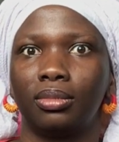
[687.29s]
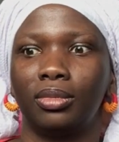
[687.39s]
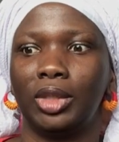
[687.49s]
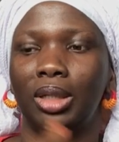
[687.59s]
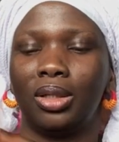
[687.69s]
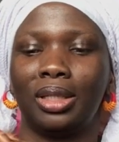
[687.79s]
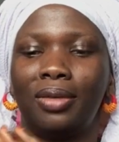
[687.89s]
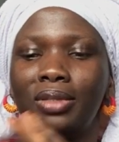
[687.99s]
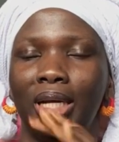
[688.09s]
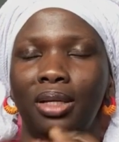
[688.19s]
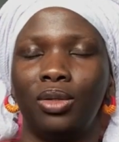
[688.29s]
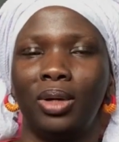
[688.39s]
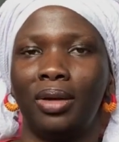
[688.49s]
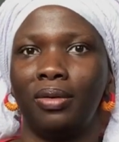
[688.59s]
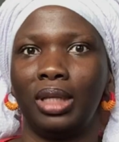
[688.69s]
because after I do
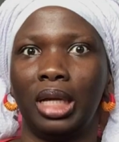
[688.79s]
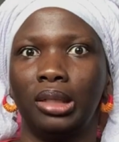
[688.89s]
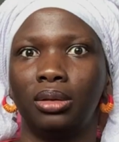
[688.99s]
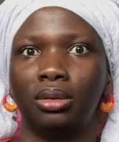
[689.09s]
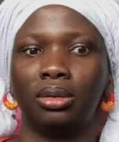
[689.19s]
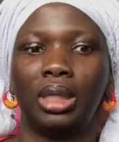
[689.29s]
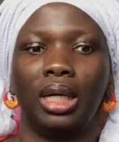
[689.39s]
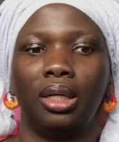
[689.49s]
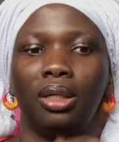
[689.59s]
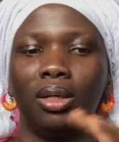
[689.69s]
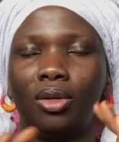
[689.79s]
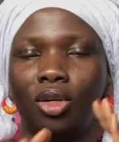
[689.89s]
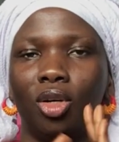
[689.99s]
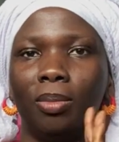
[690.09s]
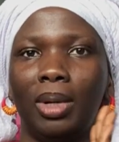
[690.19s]
everything, you're gonna
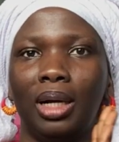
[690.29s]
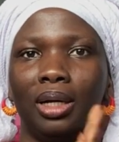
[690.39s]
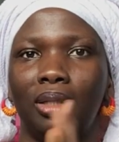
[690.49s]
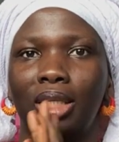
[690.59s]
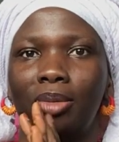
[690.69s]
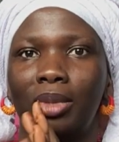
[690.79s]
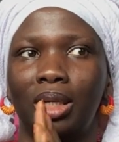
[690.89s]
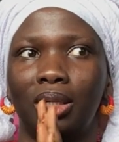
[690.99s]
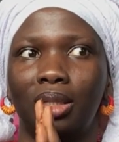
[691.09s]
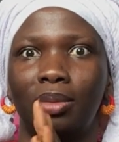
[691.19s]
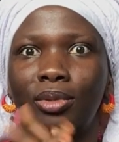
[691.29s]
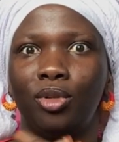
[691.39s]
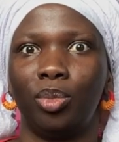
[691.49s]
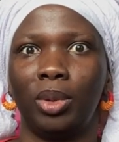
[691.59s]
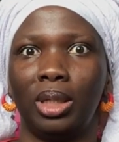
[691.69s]
come back and tell me that I'm
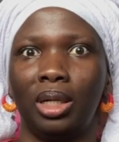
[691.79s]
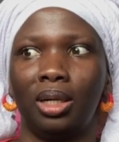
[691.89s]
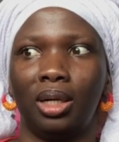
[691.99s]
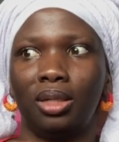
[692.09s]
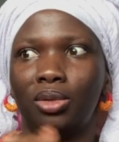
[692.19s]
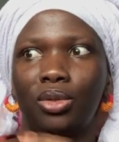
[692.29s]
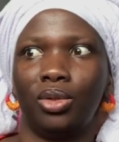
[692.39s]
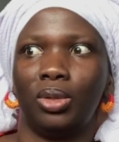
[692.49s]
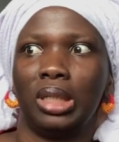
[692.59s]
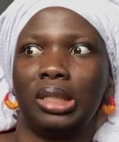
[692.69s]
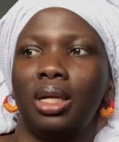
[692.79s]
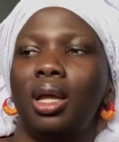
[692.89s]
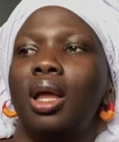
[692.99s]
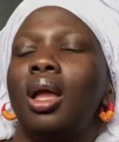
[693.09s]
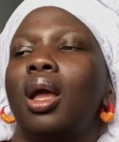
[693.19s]
stupid and I shouldn't do this.
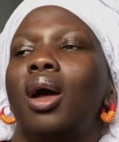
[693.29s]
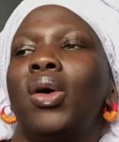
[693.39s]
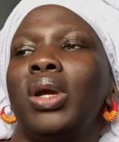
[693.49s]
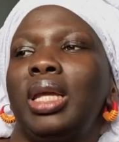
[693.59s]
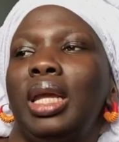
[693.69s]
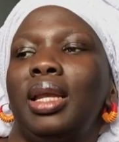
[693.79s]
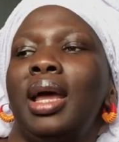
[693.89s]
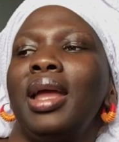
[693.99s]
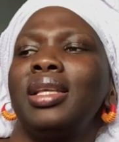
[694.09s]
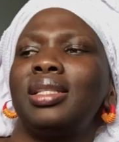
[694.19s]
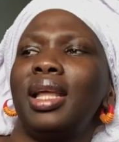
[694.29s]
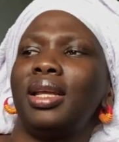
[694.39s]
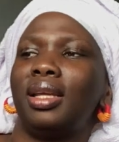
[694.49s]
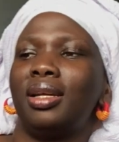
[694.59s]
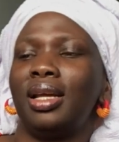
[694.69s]
Okay, that
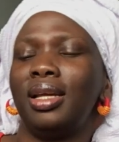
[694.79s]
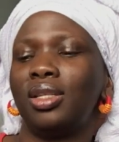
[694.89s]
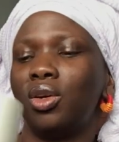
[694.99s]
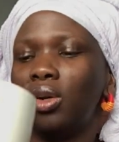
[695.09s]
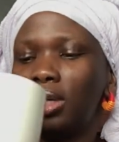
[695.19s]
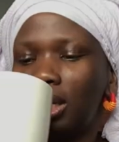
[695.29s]
is called